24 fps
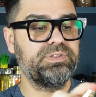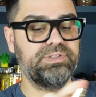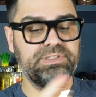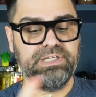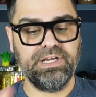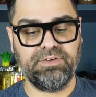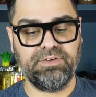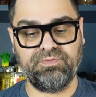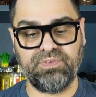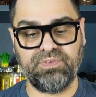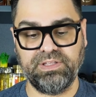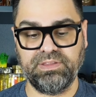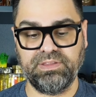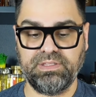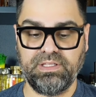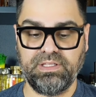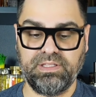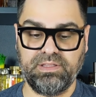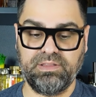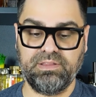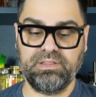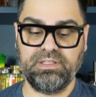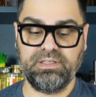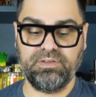different
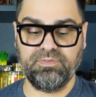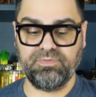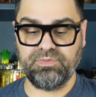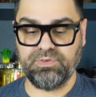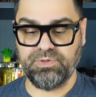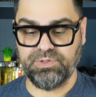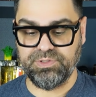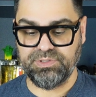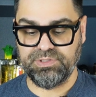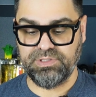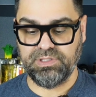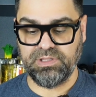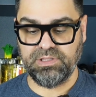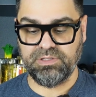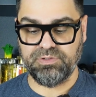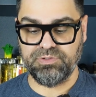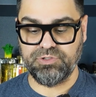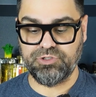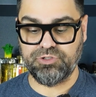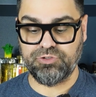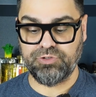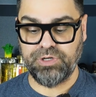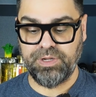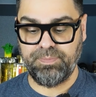than the, of course, the little
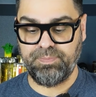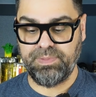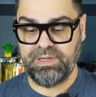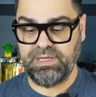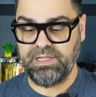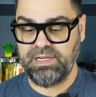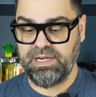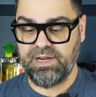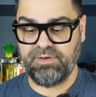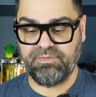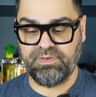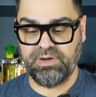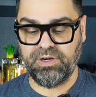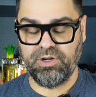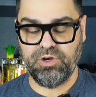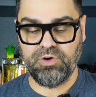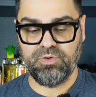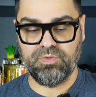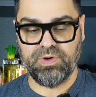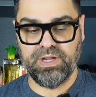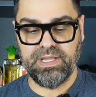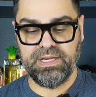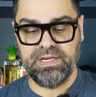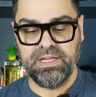strip. And you never know,
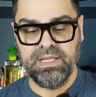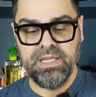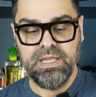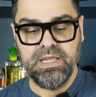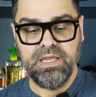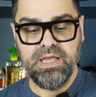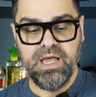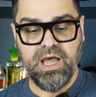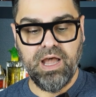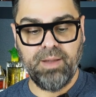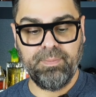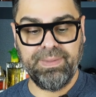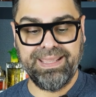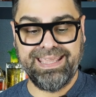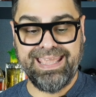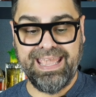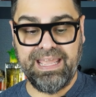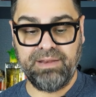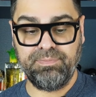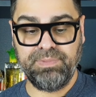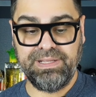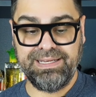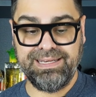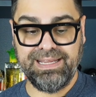right? Um, it
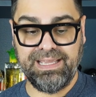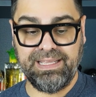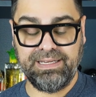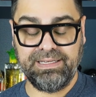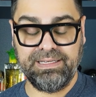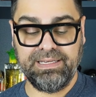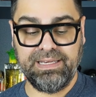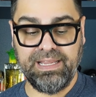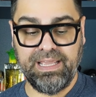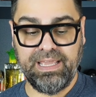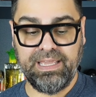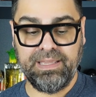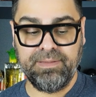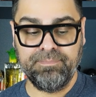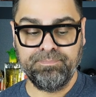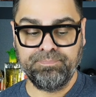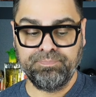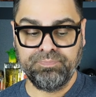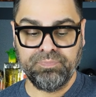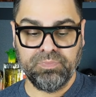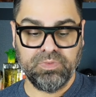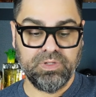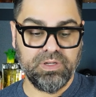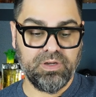can be night and day.
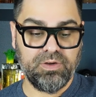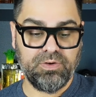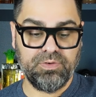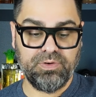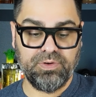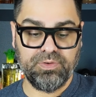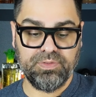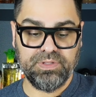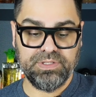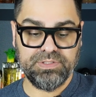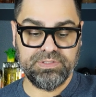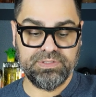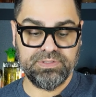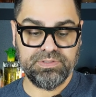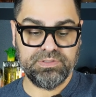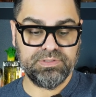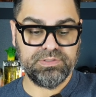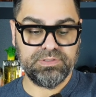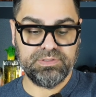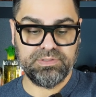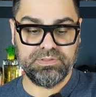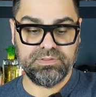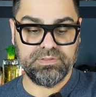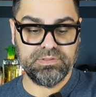Oh no, this
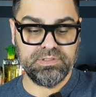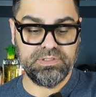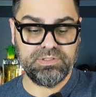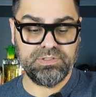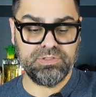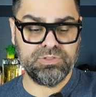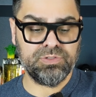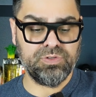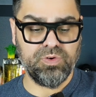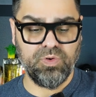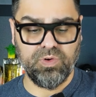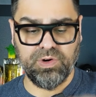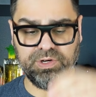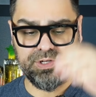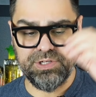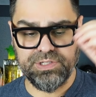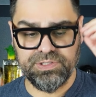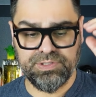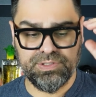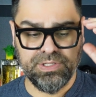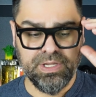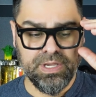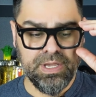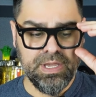is this is
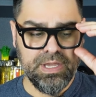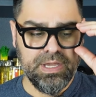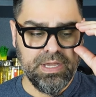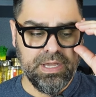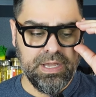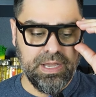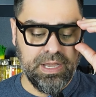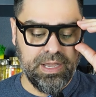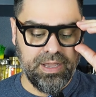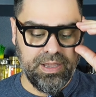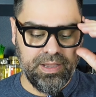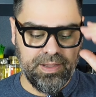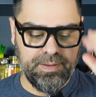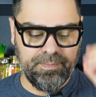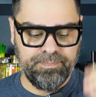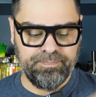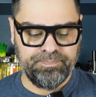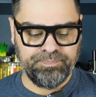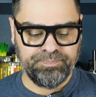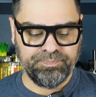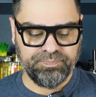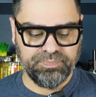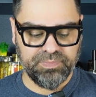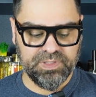gorgeous. Um,
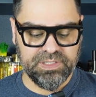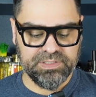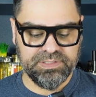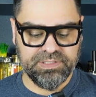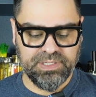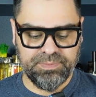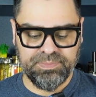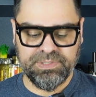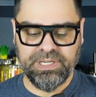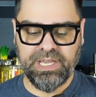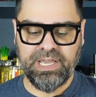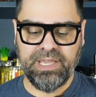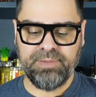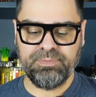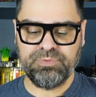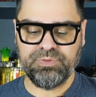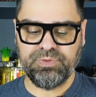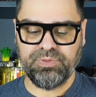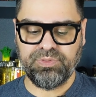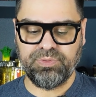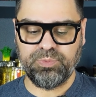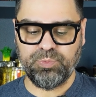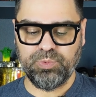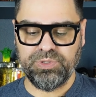sometimes
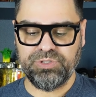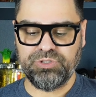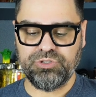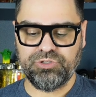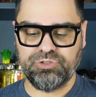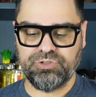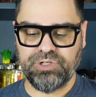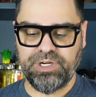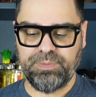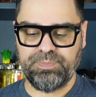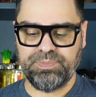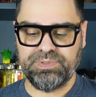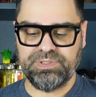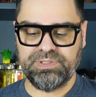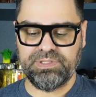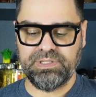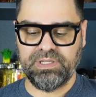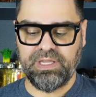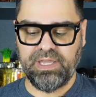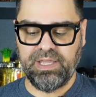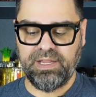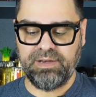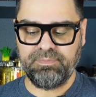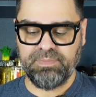with with strips
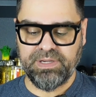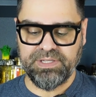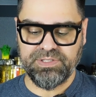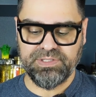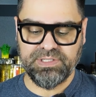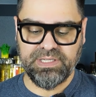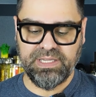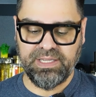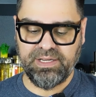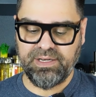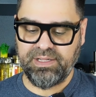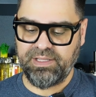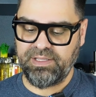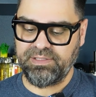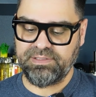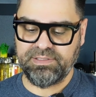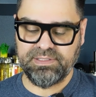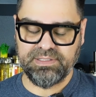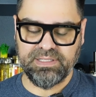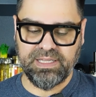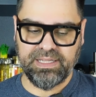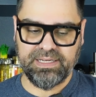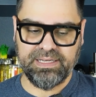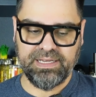and my skin,
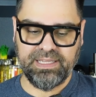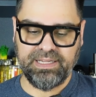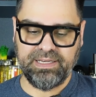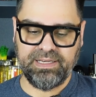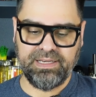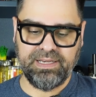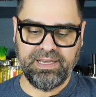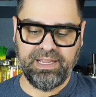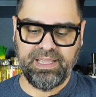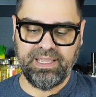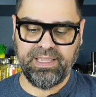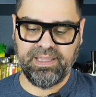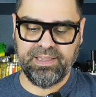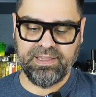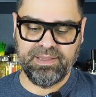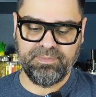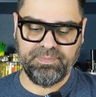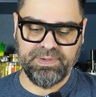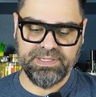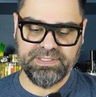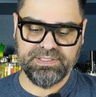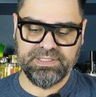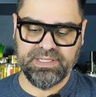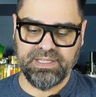it's like night and day. Uh,
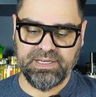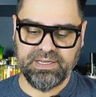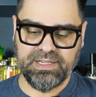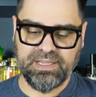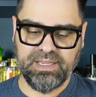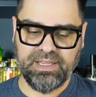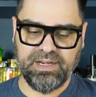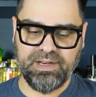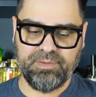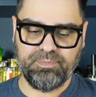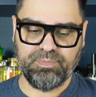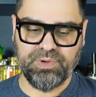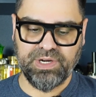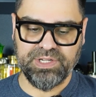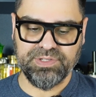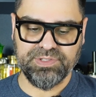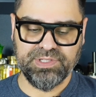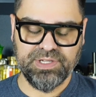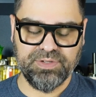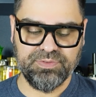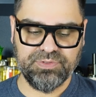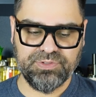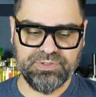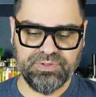my skin kind of brings
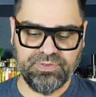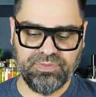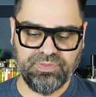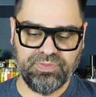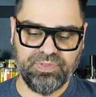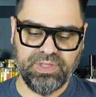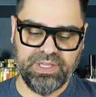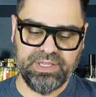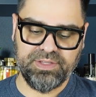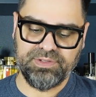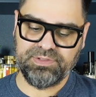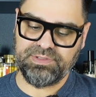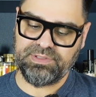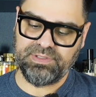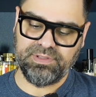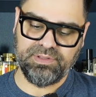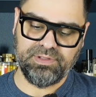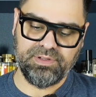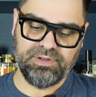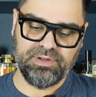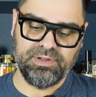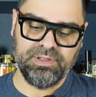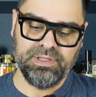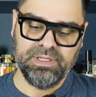out certain things, and
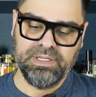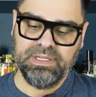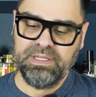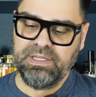then